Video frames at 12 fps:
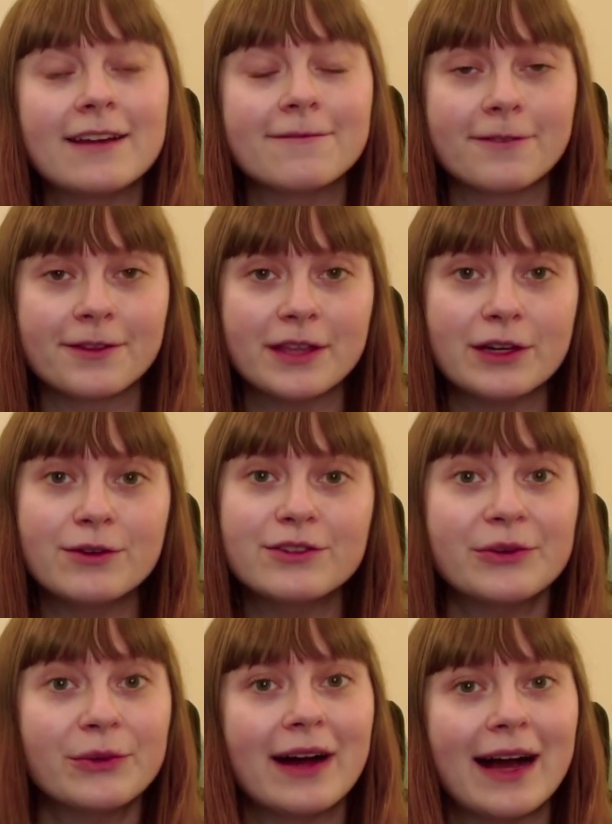and for
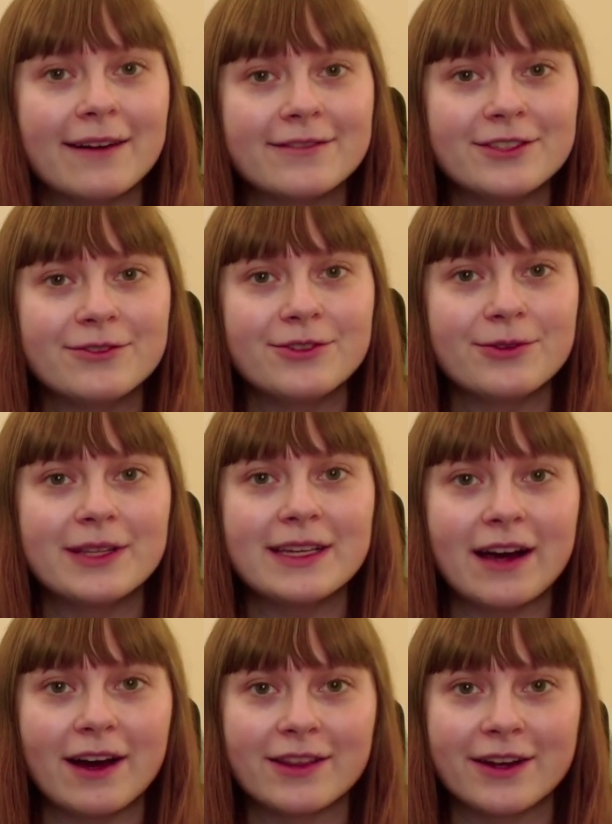those you will have to do
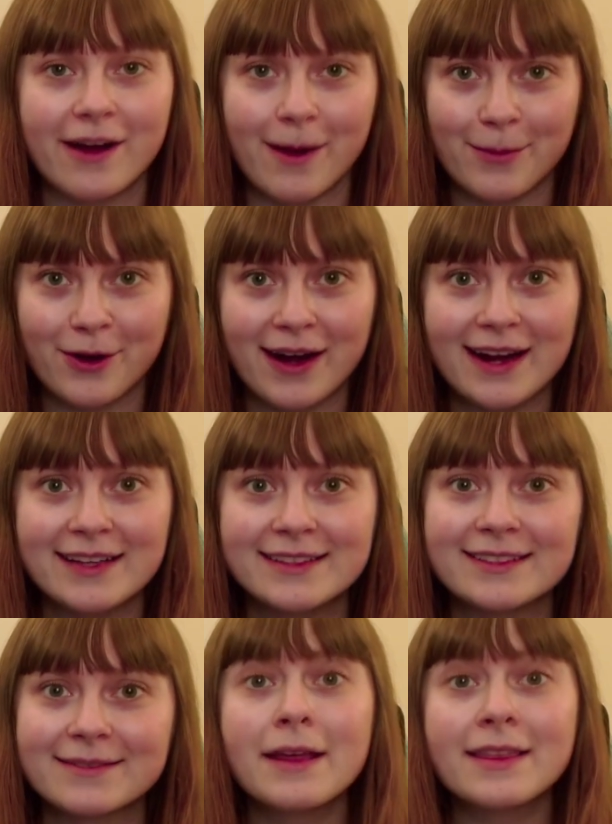the other
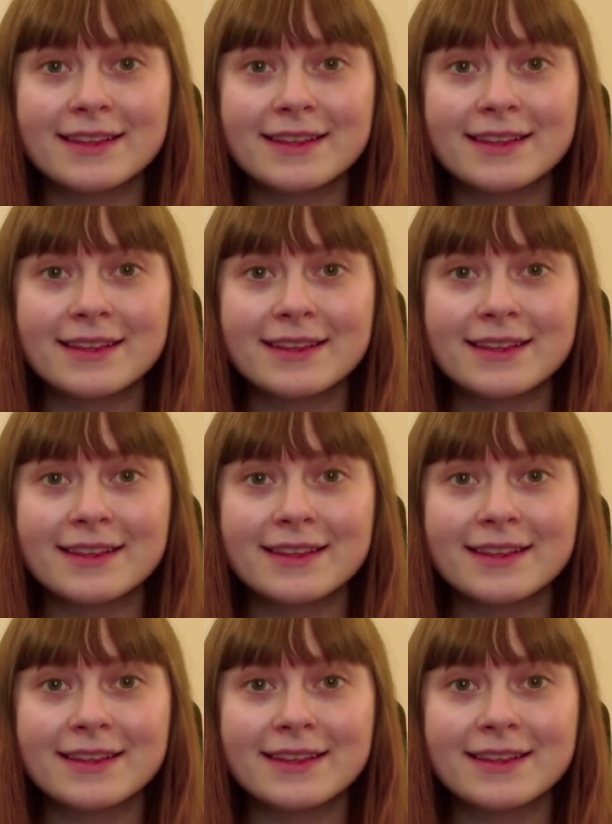upgrades.